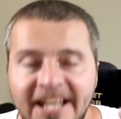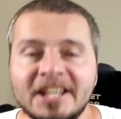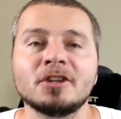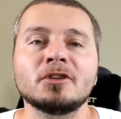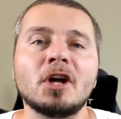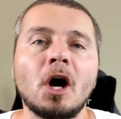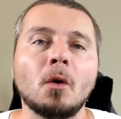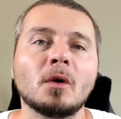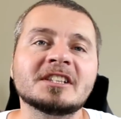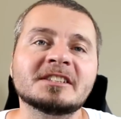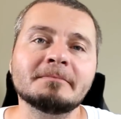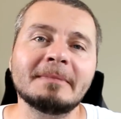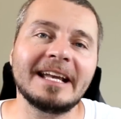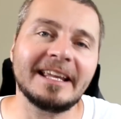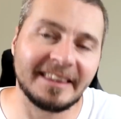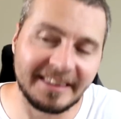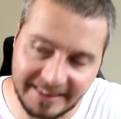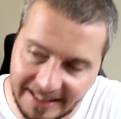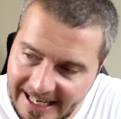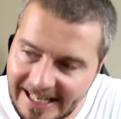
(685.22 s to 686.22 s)
And you know, it's
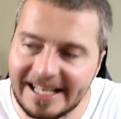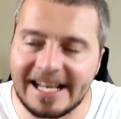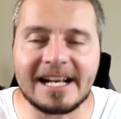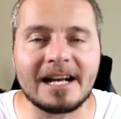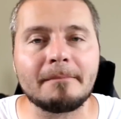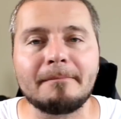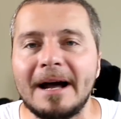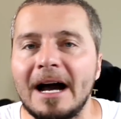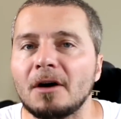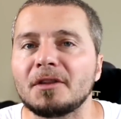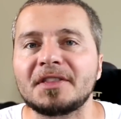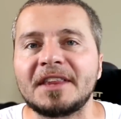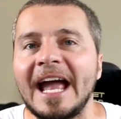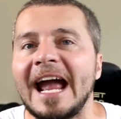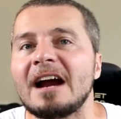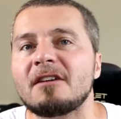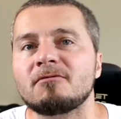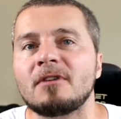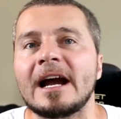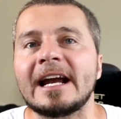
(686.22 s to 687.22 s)
me thinking about
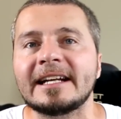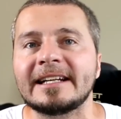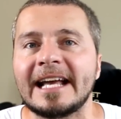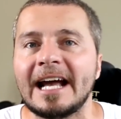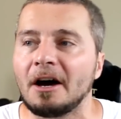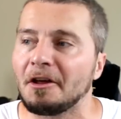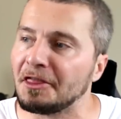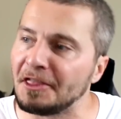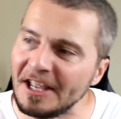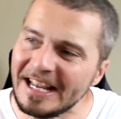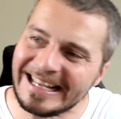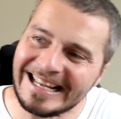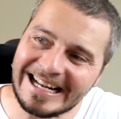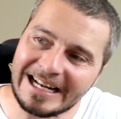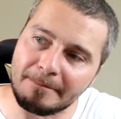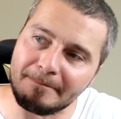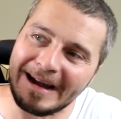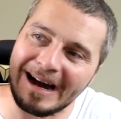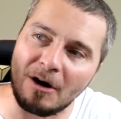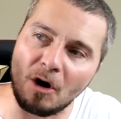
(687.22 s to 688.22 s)
that right now,
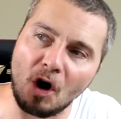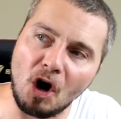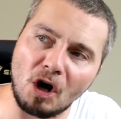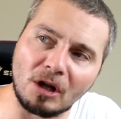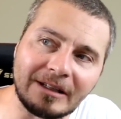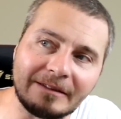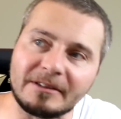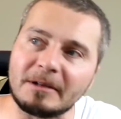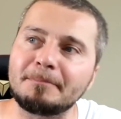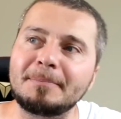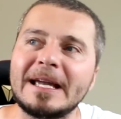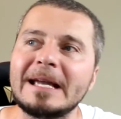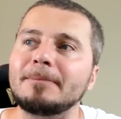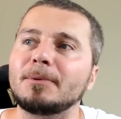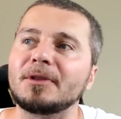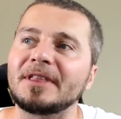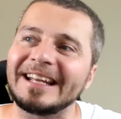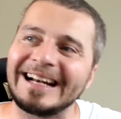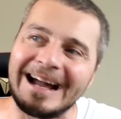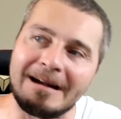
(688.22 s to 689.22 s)
thinking about all of the
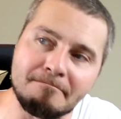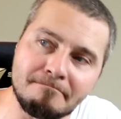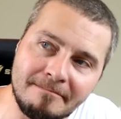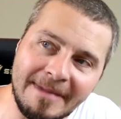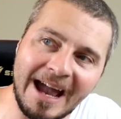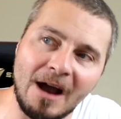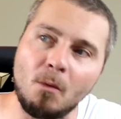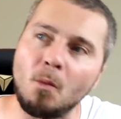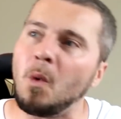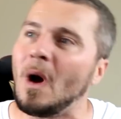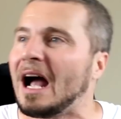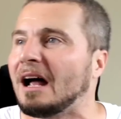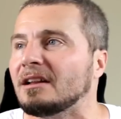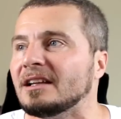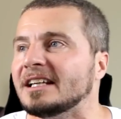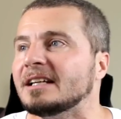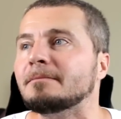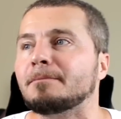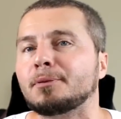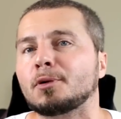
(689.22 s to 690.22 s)
people that I met
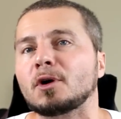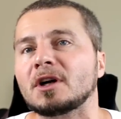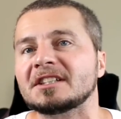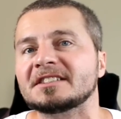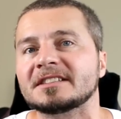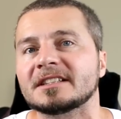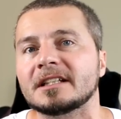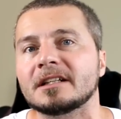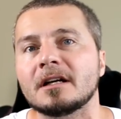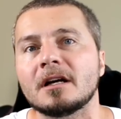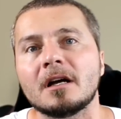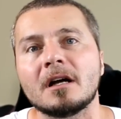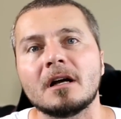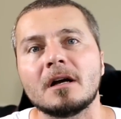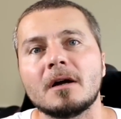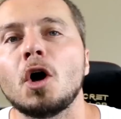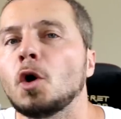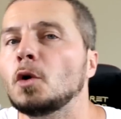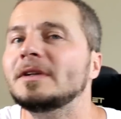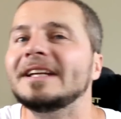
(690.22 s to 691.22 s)
while in prison
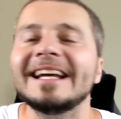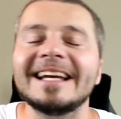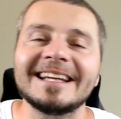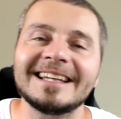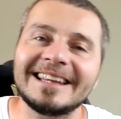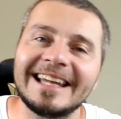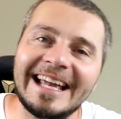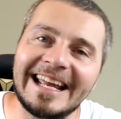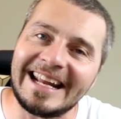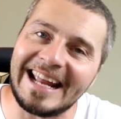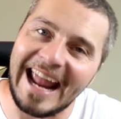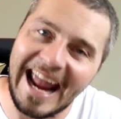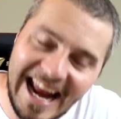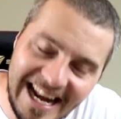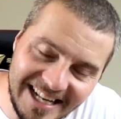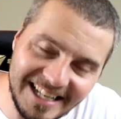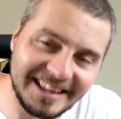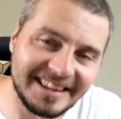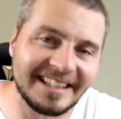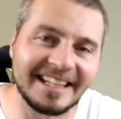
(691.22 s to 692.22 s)
who didn't let
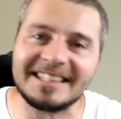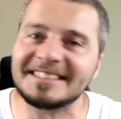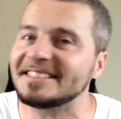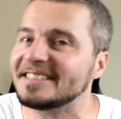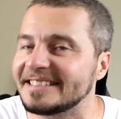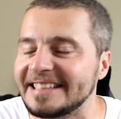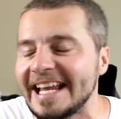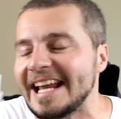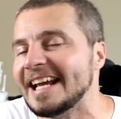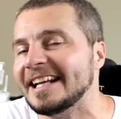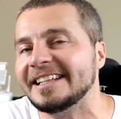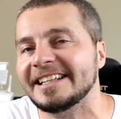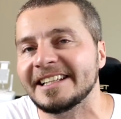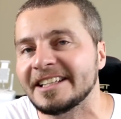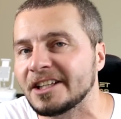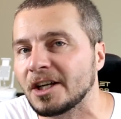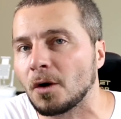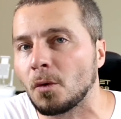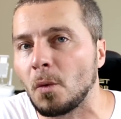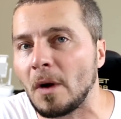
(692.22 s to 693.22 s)
anything stand
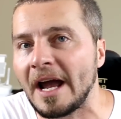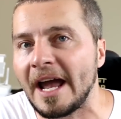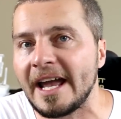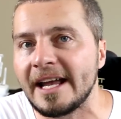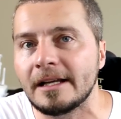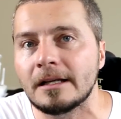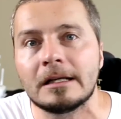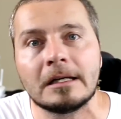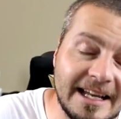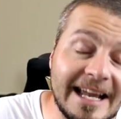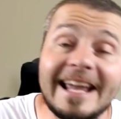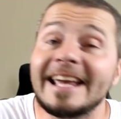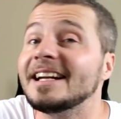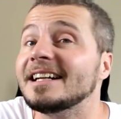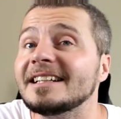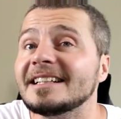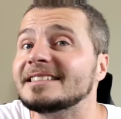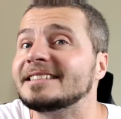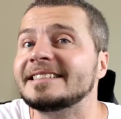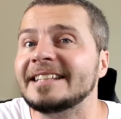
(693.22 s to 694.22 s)
in their way in
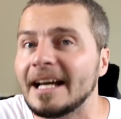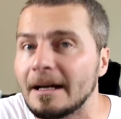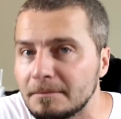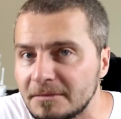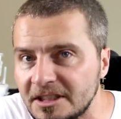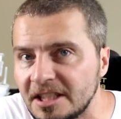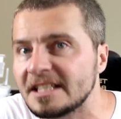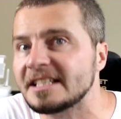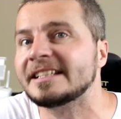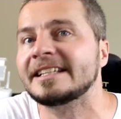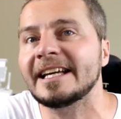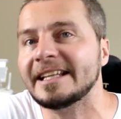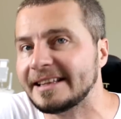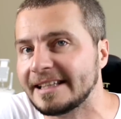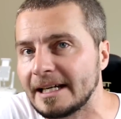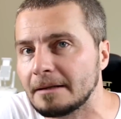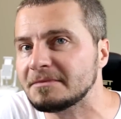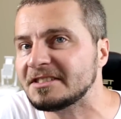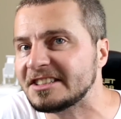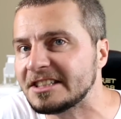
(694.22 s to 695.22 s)
an attempt to get
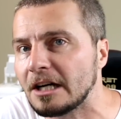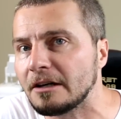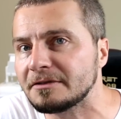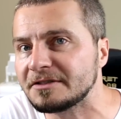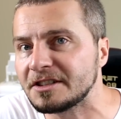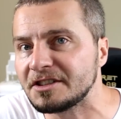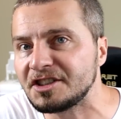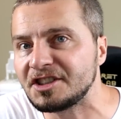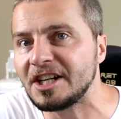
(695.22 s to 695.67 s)
themselves in